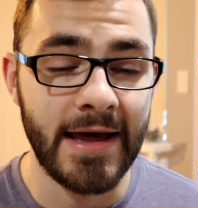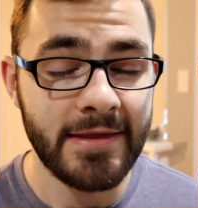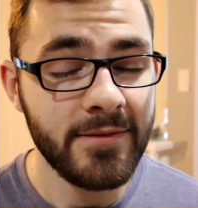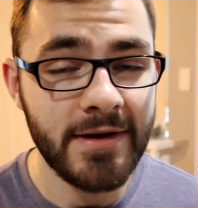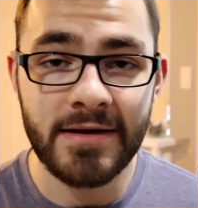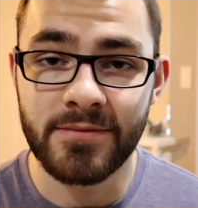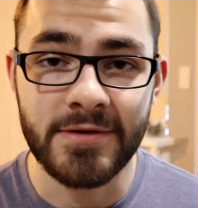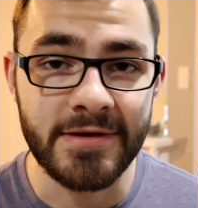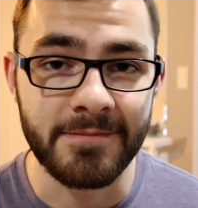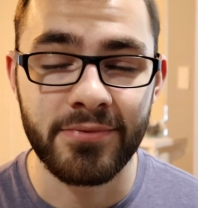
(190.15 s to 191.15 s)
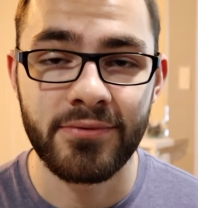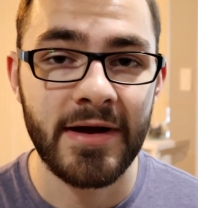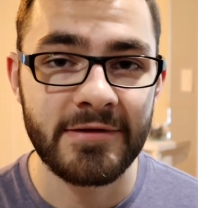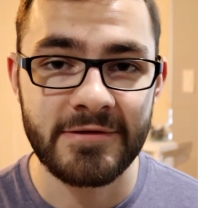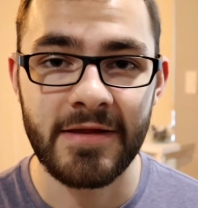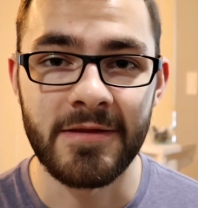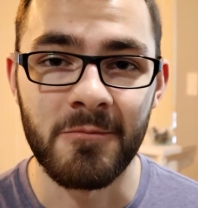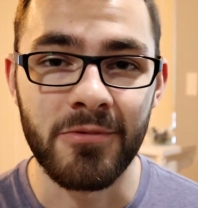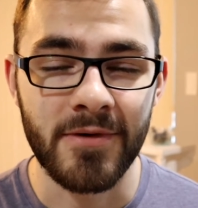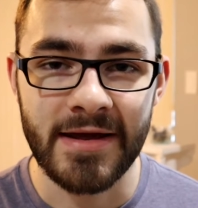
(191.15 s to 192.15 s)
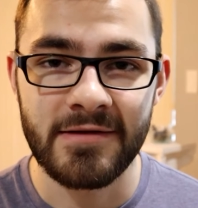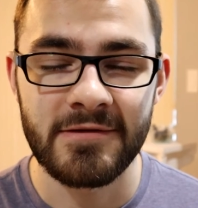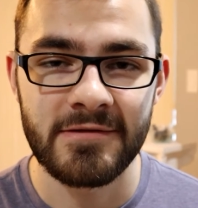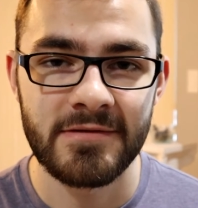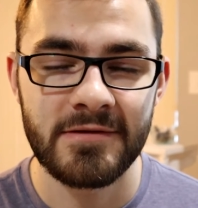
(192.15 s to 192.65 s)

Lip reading: I think gotta really press on the brakes.